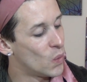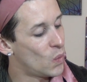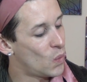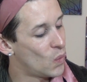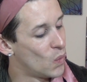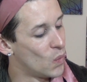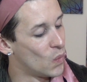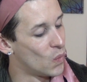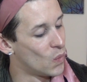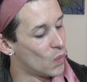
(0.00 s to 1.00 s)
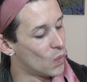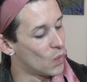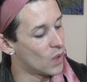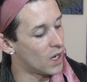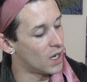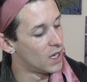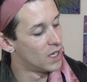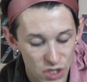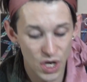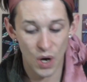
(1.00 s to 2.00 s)
Ooh.
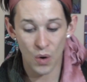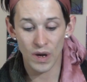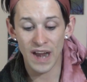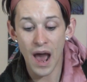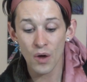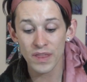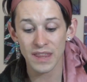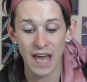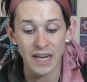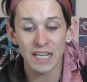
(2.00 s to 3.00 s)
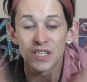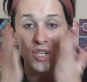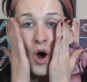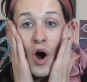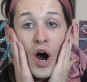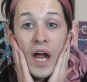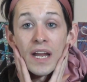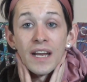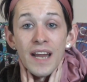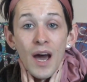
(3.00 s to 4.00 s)
So now that that is
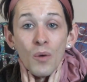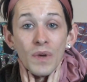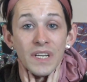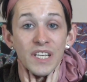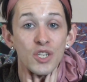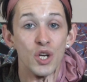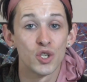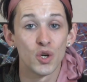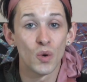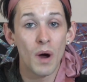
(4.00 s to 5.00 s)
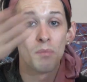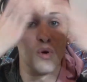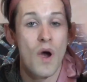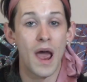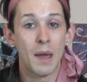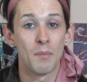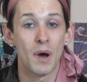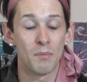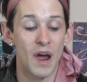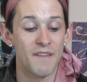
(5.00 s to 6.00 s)
on, now we need to
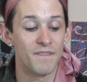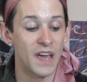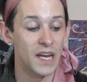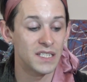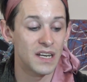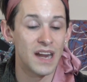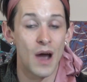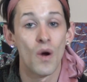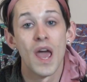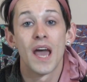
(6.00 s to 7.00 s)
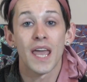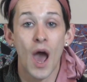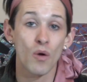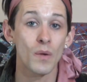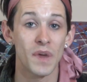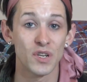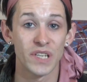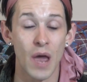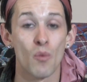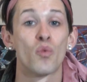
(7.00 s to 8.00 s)
prime my face. Now, Calgary
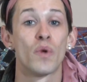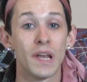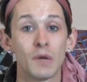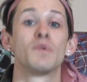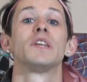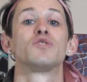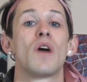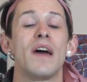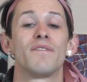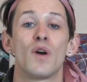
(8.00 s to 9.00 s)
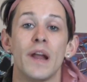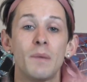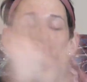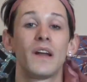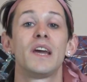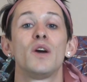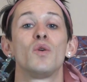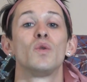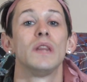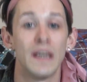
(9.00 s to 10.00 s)
mothers get really, really dry. For anybody
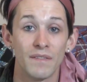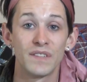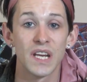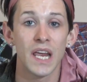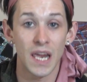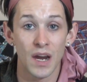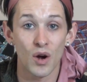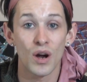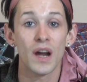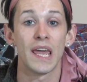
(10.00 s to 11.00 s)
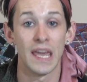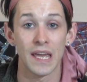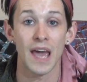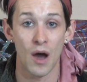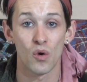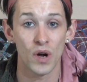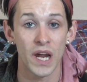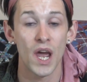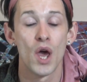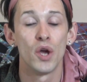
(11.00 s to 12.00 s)
who lives here in
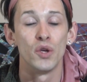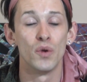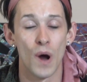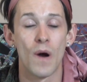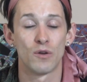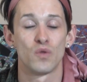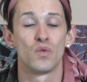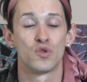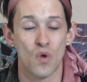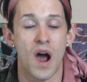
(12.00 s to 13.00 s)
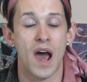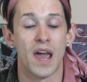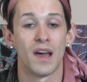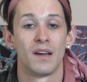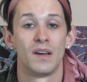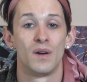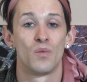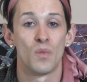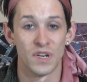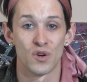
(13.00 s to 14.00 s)
Calgary, you know how dry
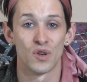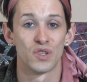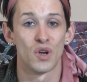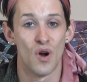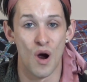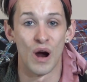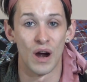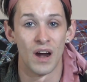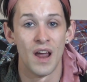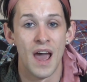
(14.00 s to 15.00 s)
winters are